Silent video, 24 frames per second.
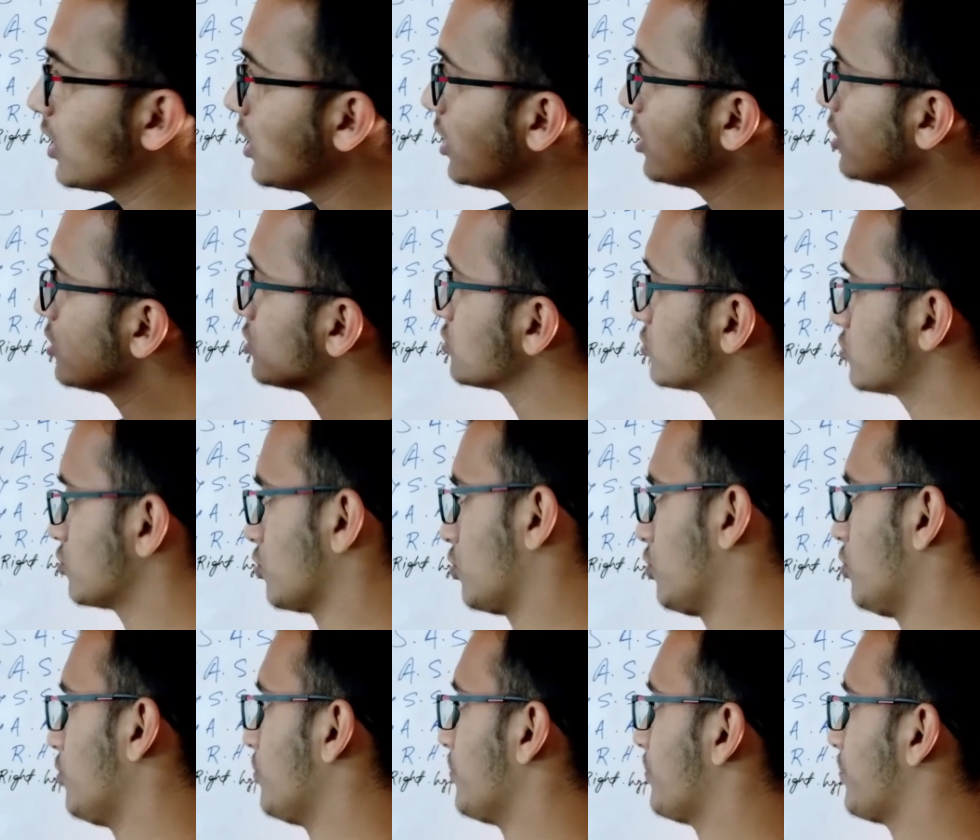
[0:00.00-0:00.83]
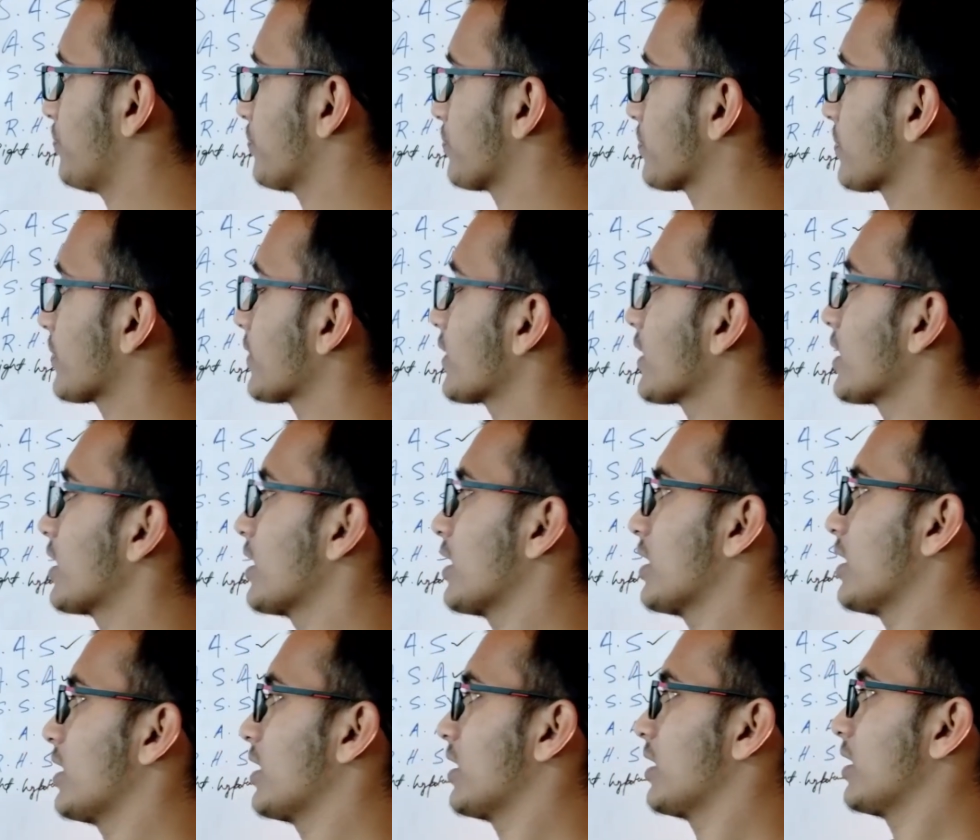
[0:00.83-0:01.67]
So,
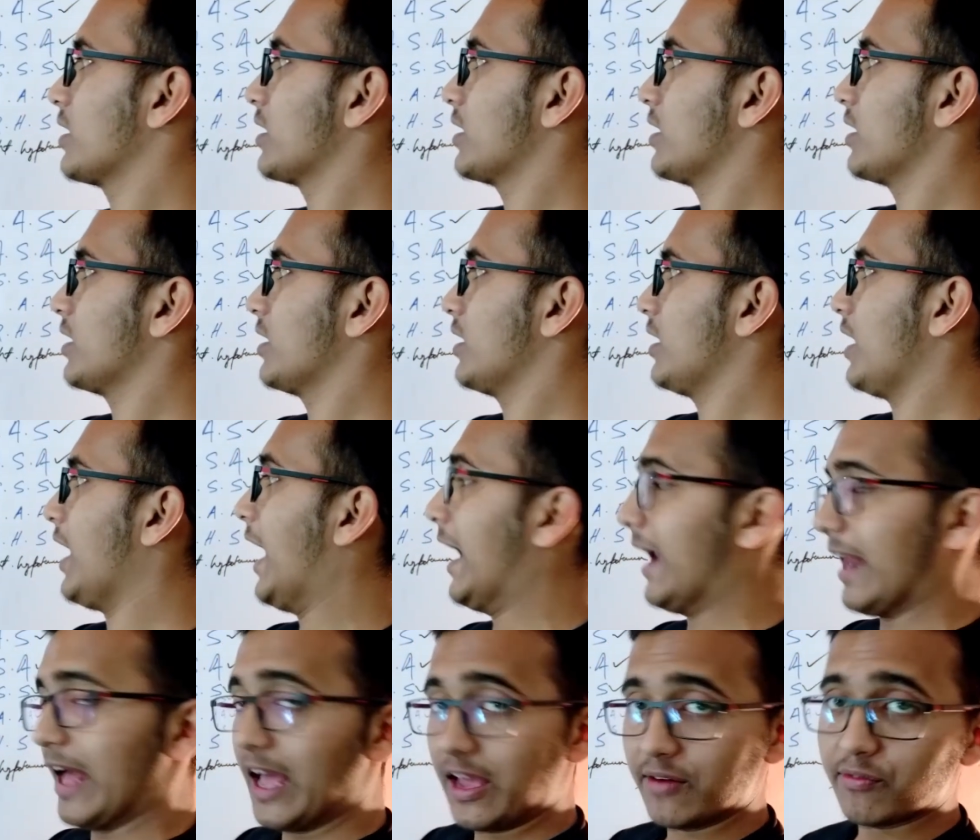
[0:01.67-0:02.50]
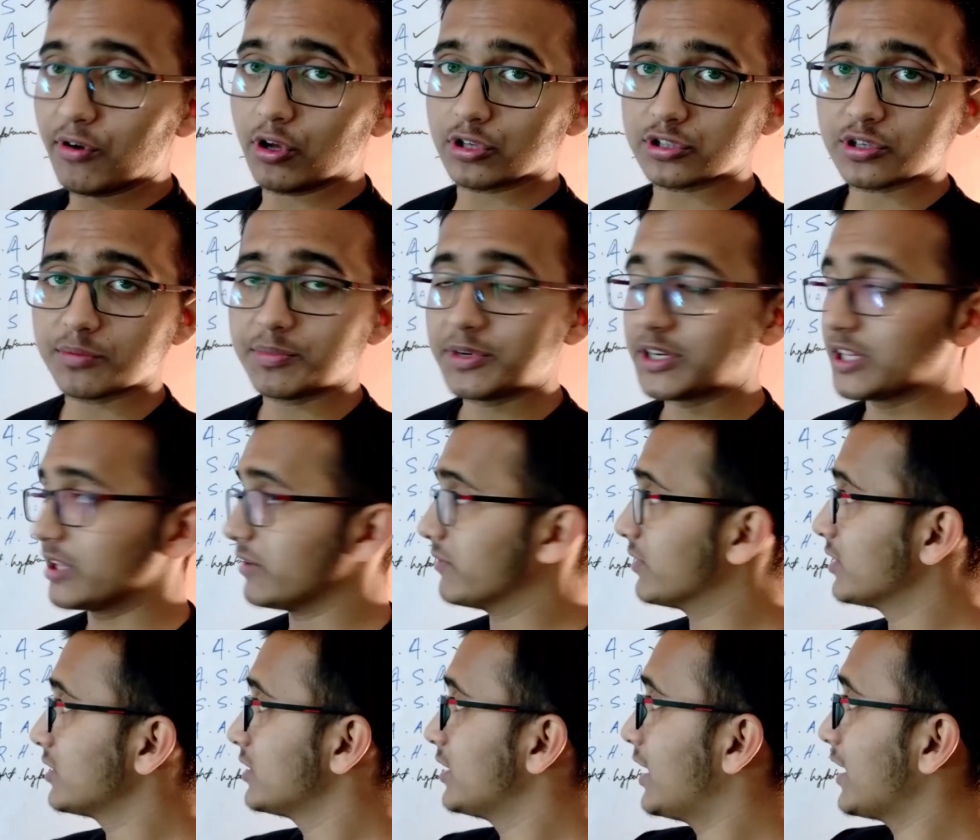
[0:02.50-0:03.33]
and I have also been given
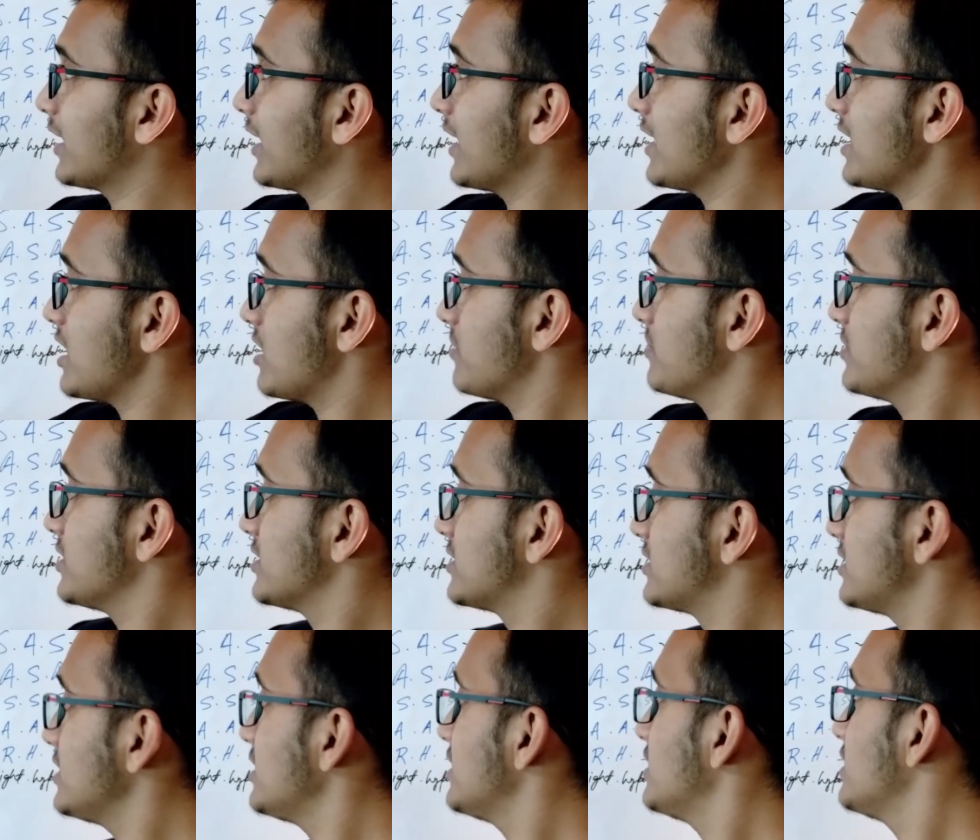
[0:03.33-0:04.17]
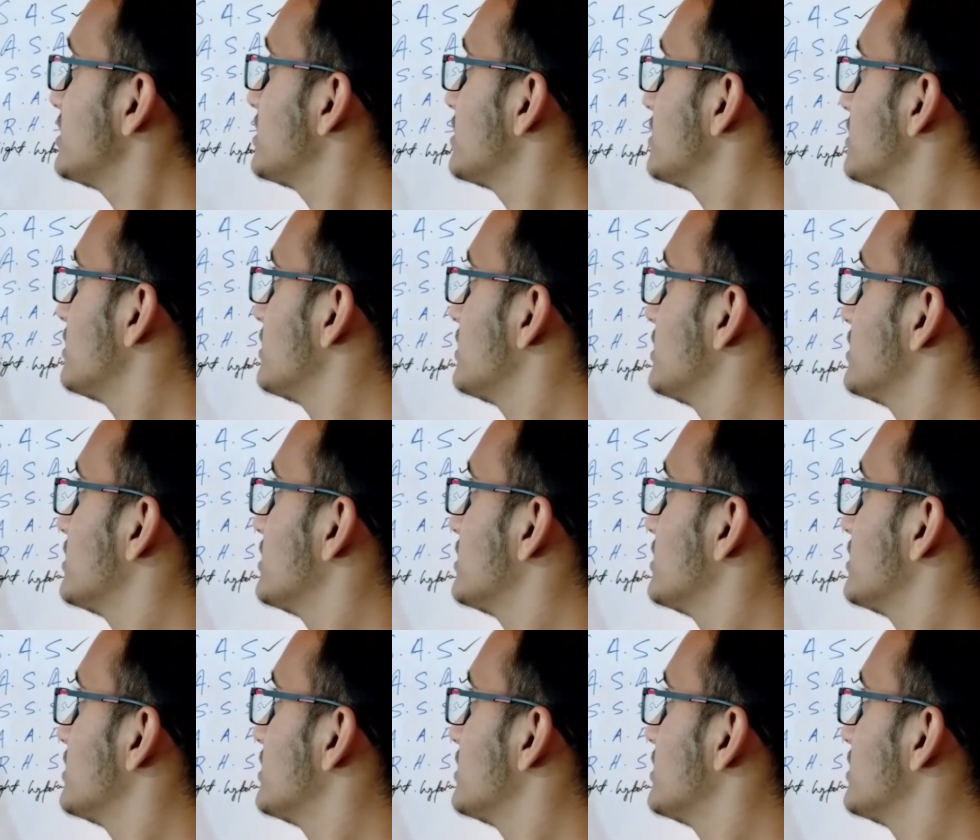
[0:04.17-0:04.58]
that ABC is